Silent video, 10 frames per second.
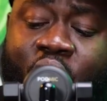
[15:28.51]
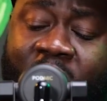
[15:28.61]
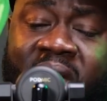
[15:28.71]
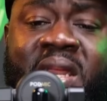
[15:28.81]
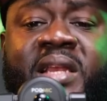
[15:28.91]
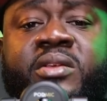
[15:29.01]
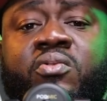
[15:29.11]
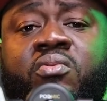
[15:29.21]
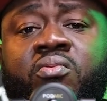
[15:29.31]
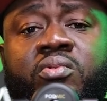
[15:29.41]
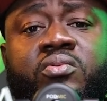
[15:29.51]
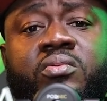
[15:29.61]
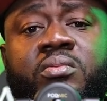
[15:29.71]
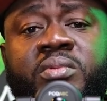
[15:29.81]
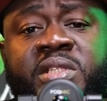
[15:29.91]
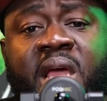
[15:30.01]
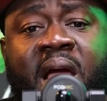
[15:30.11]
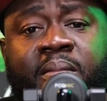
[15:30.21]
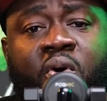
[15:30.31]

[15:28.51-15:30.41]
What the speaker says: When the new jam